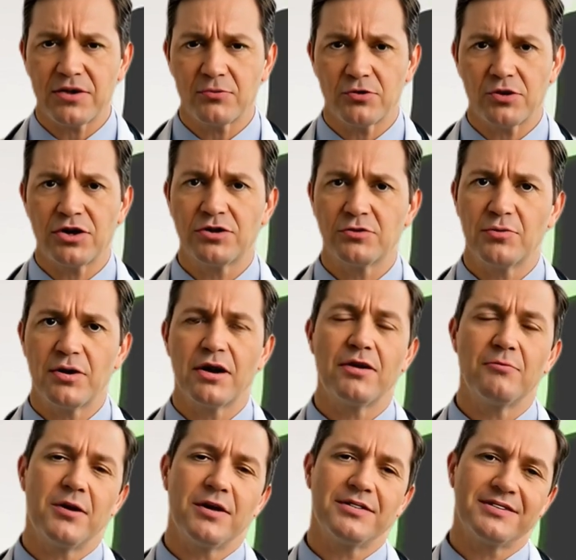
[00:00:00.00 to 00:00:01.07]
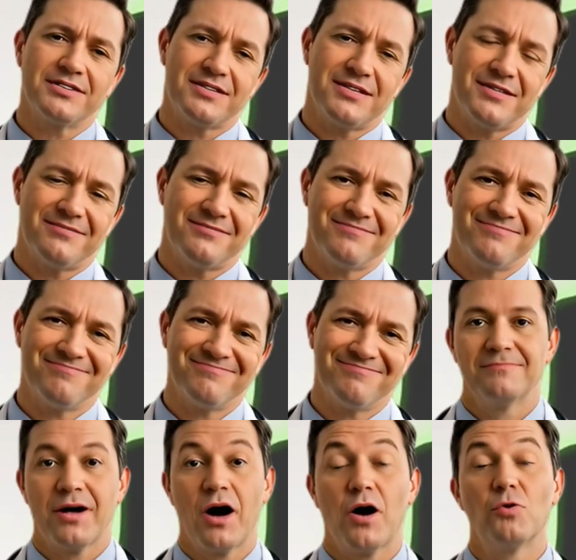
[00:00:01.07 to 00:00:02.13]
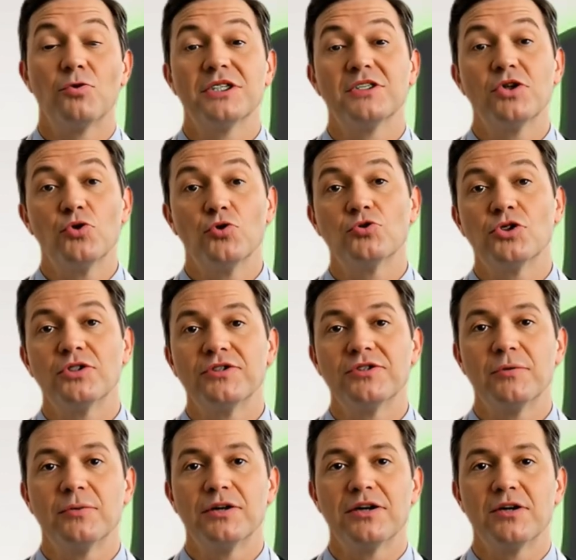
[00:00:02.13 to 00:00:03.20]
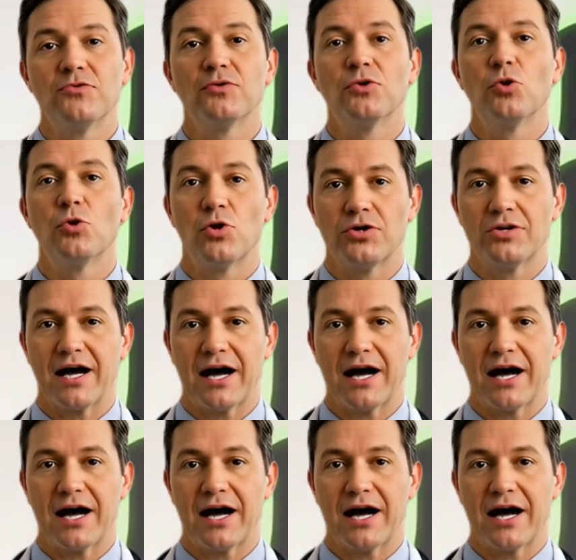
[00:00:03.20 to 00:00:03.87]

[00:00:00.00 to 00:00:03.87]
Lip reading: will naturally feel more stable, and you may increase depth safely.